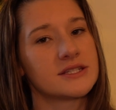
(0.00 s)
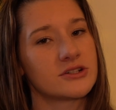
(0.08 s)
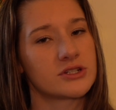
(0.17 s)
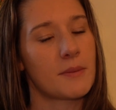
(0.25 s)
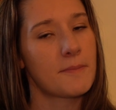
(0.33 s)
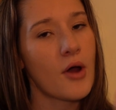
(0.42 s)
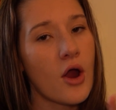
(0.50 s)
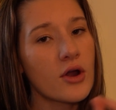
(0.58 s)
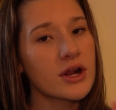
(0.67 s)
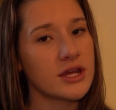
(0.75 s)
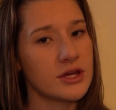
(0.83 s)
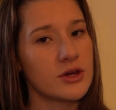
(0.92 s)
there's a part
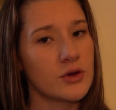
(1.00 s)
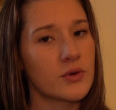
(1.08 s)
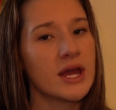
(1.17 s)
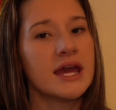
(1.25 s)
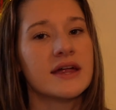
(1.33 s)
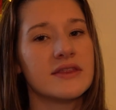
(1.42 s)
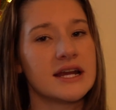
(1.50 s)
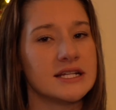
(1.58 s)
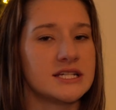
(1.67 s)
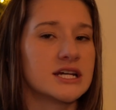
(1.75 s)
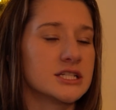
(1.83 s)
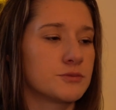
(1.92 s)
of you
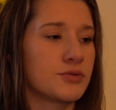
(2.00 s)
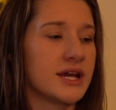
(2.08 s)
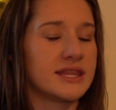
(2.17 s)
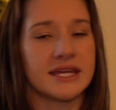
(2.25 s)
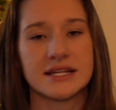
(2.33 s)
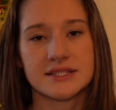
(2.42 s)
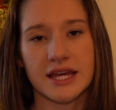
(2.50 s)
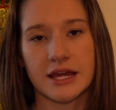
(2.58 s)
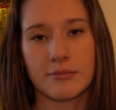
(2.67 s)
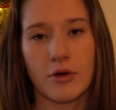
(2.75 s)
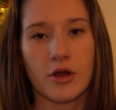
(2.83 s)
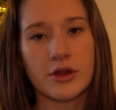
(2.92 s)
that does play things
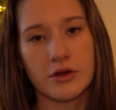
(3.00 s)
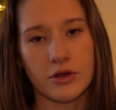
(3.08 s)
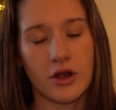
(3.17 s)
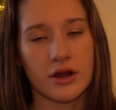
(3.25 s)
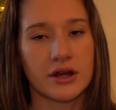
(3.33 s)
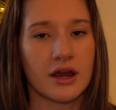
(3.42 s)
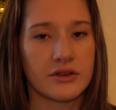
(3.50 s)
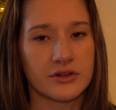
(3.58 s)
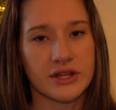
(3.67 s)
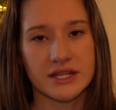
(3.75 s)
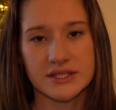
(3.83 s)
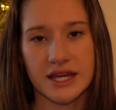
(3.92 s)
like Mario Kart and other
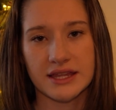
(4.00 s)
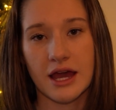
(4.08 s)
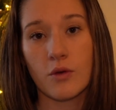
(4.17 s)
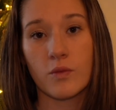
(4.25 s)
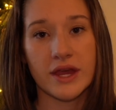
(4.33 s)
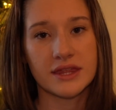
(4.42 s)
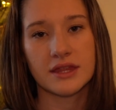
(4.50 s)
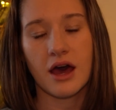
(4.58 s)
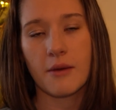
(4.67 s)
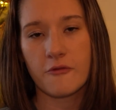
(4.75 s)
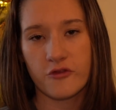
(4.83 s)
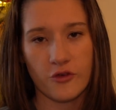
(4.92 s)
things like that with
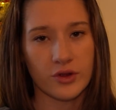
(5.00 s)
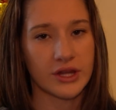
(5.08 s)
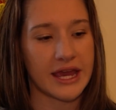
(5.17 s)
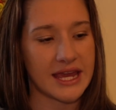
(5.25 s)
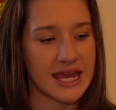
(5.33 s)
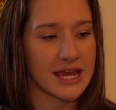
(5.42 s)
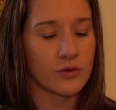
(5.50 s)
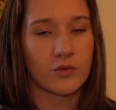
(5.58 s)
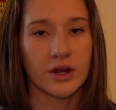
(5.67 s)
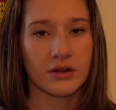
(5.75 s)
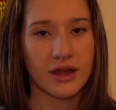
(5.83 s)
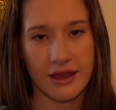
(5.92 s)
in
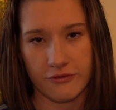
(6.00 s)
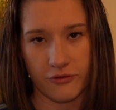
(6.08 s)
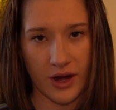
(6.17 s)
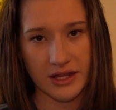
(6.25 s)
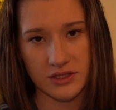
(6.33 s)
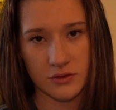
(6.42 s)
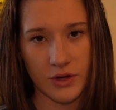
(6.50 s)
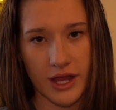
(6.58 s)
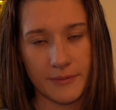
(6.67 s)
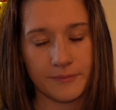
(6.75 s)
real life friends, right?